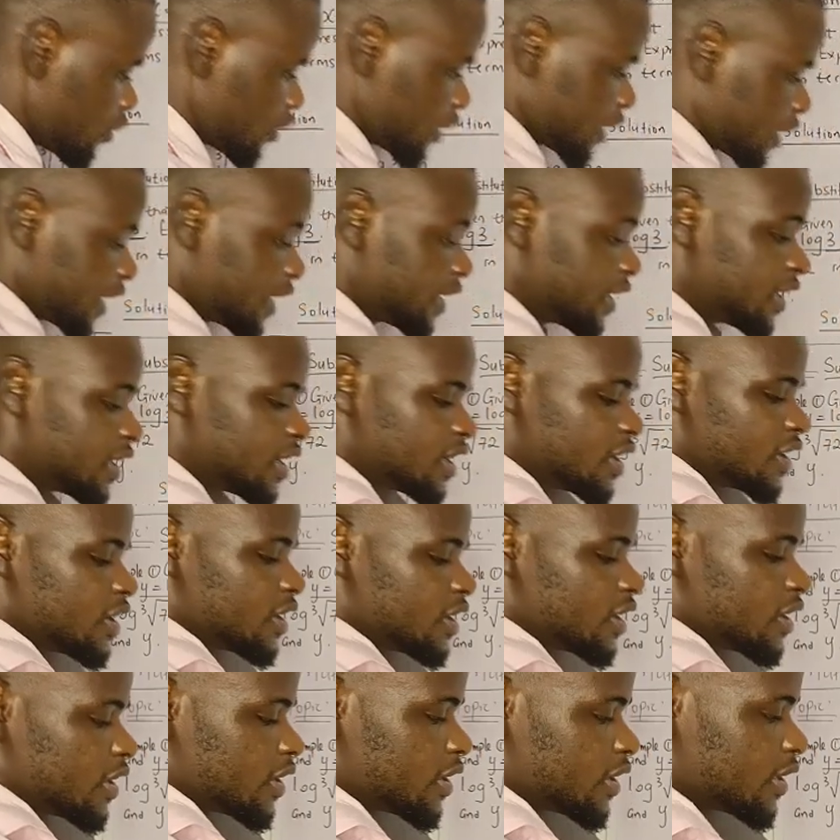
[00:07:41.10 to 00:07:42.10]
Okay,
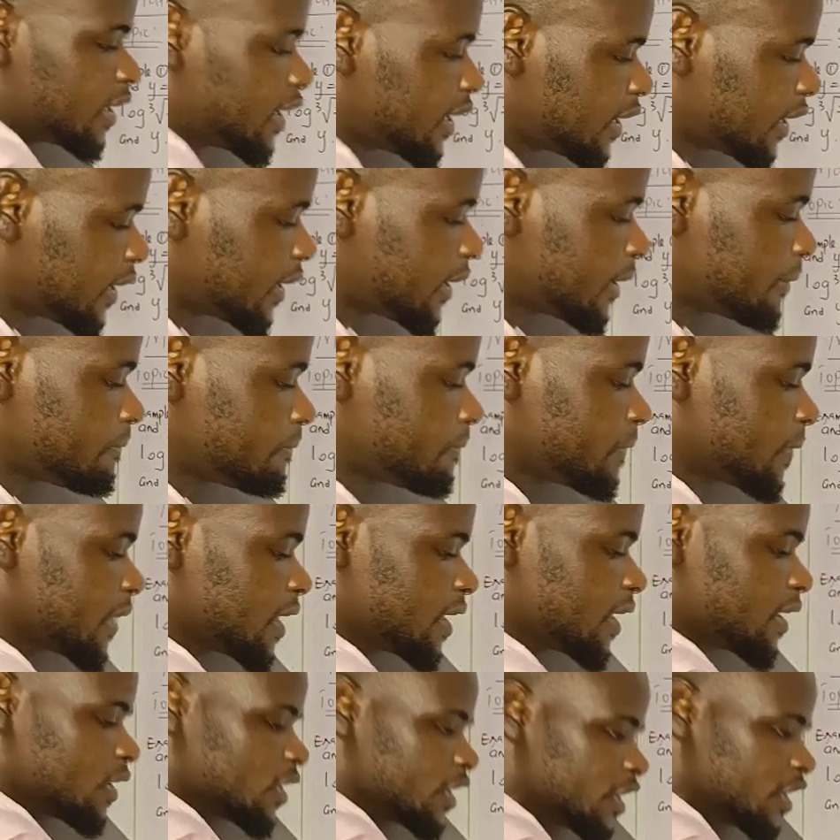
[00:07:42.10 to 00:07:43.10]
we are
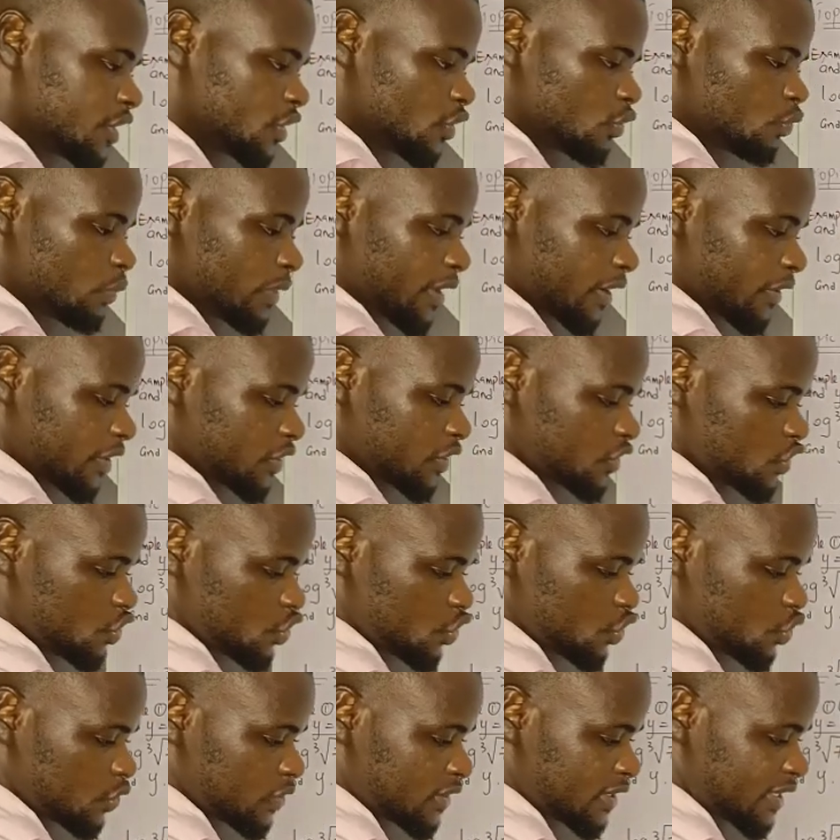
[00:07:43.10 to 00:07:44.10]
going to
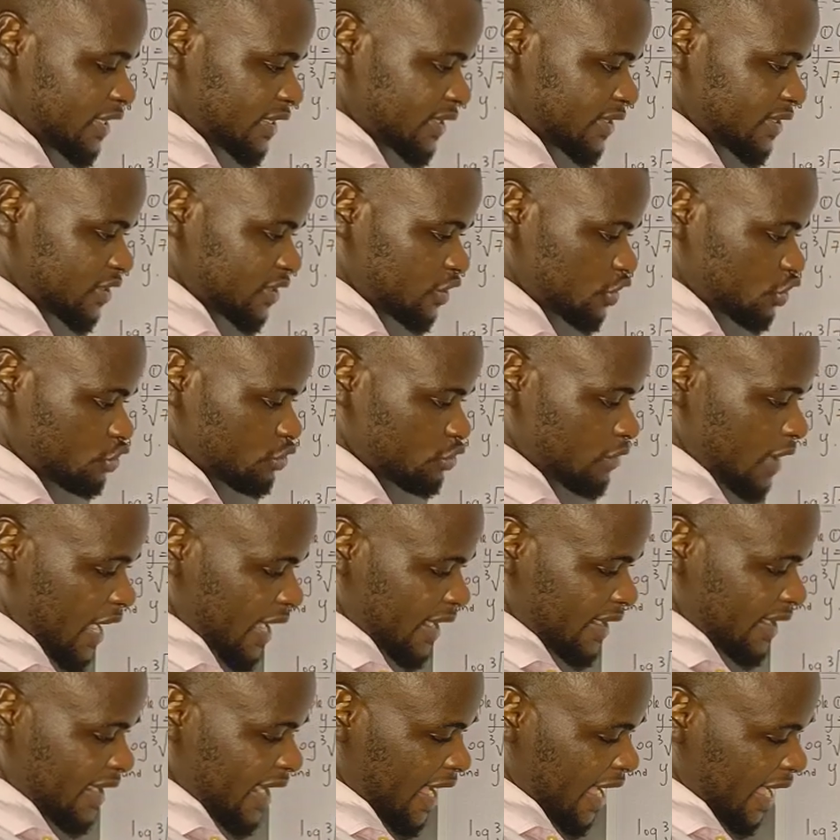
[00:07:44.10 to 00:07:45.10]
use this to
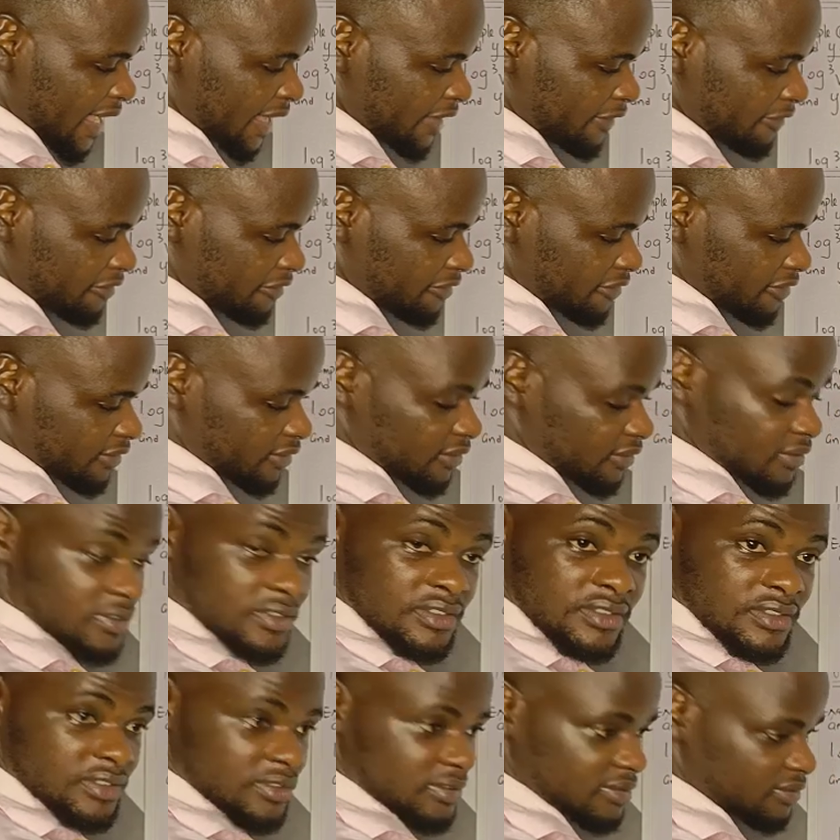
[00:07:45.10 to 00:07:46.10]
arrive
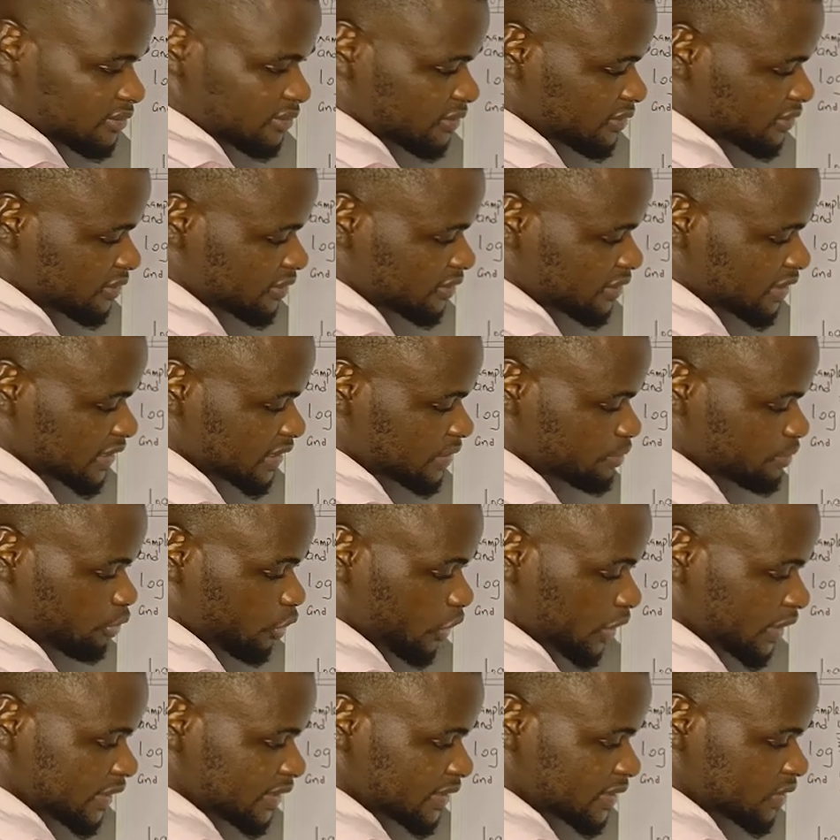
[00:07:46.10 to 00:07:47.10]
this
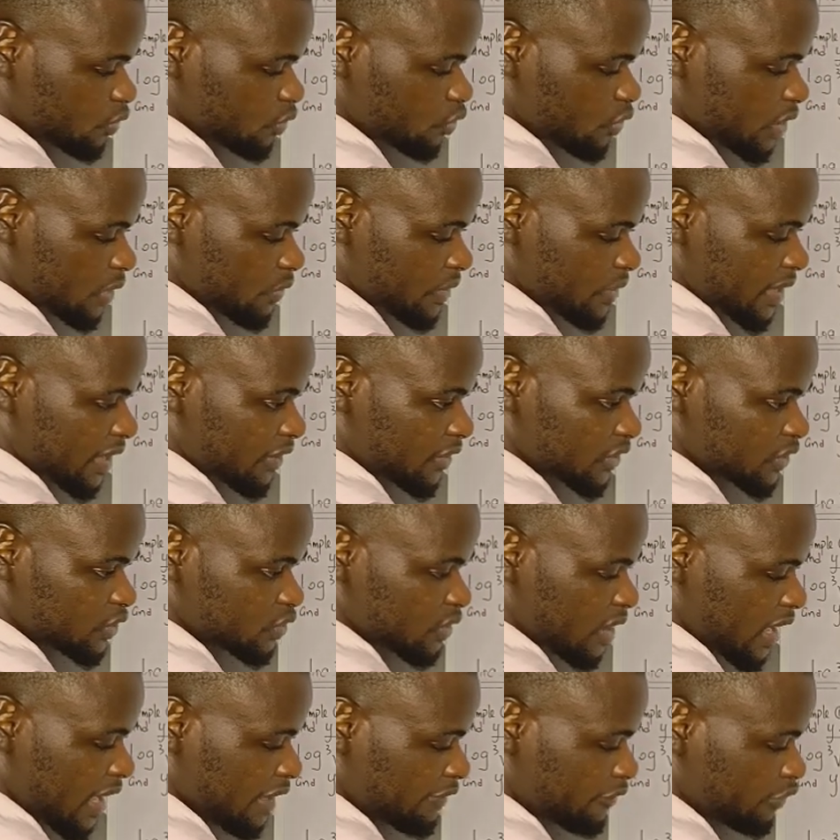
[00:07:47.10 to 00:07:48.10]
point where we are going
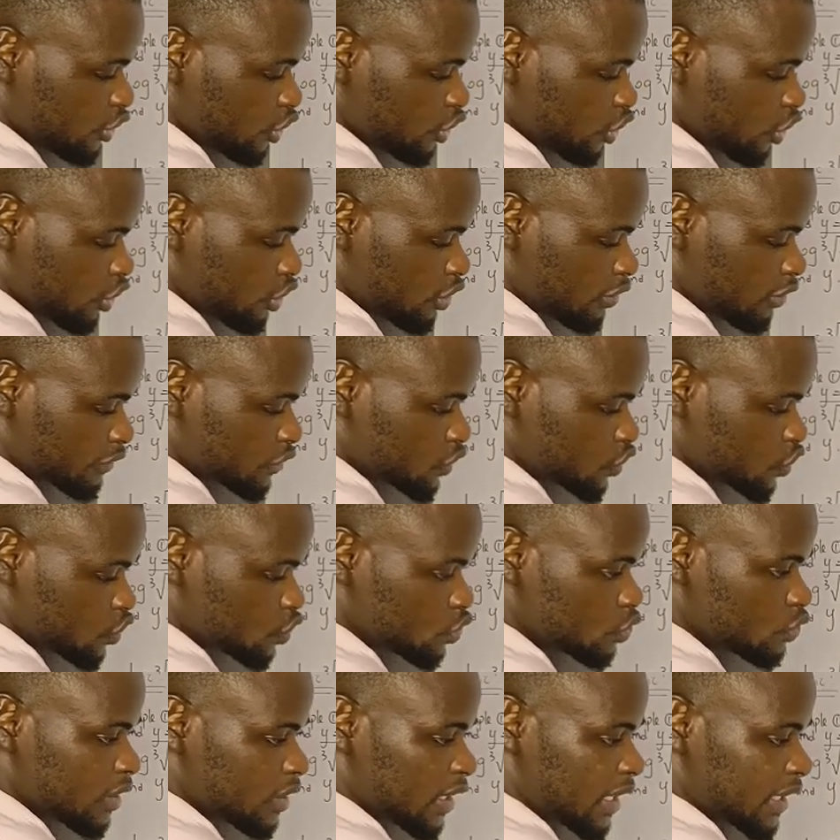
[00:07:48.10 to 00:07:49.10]
to have log of
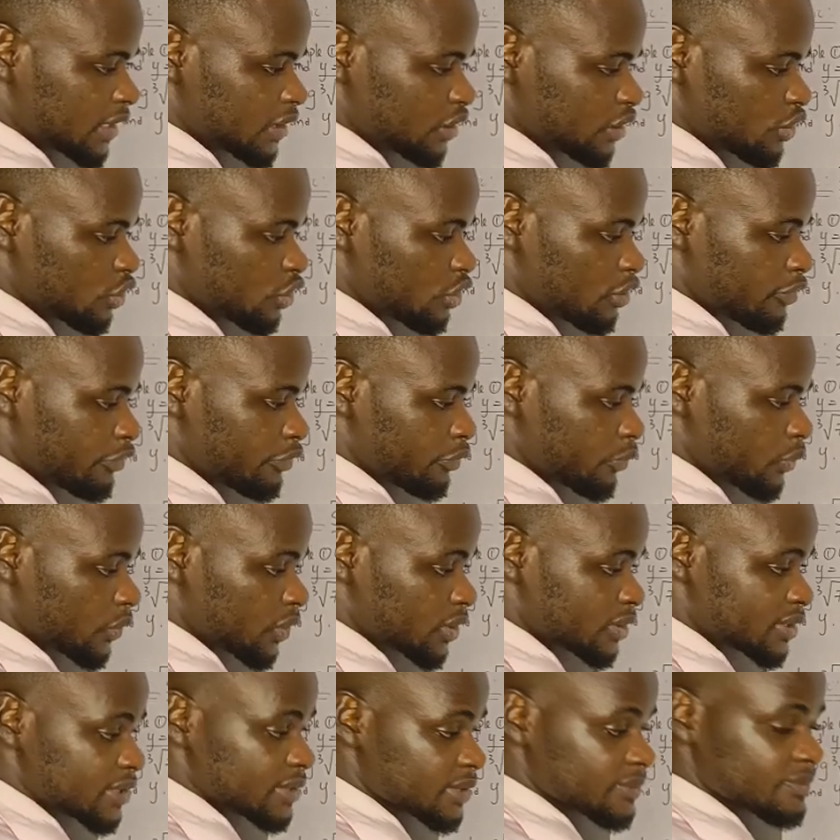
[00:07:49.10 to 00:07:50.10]
2 and log of
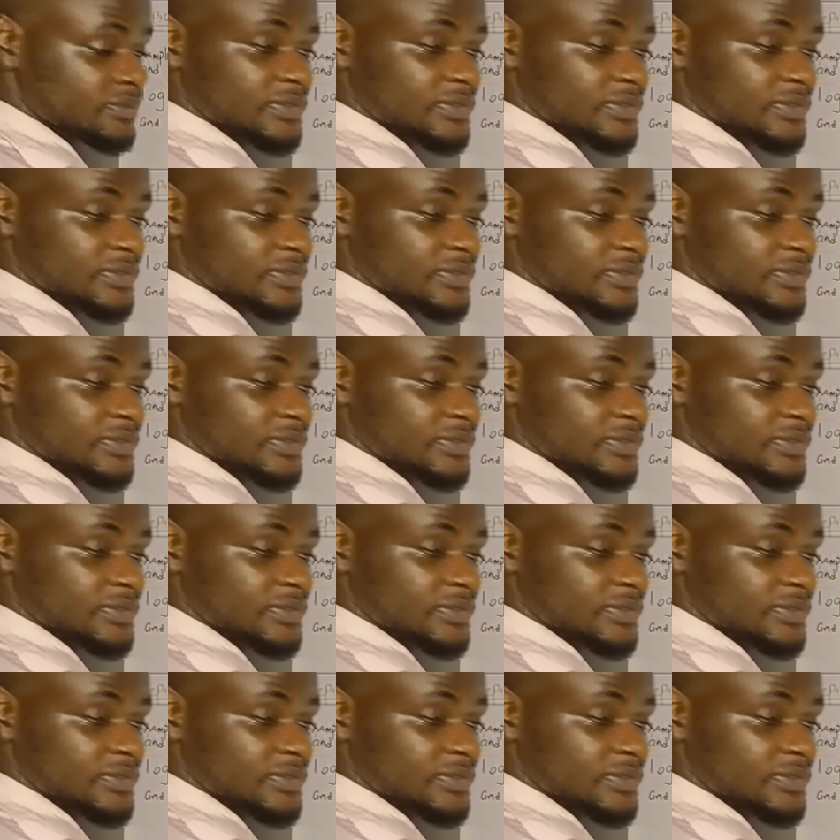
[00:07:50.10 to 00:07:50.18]
what?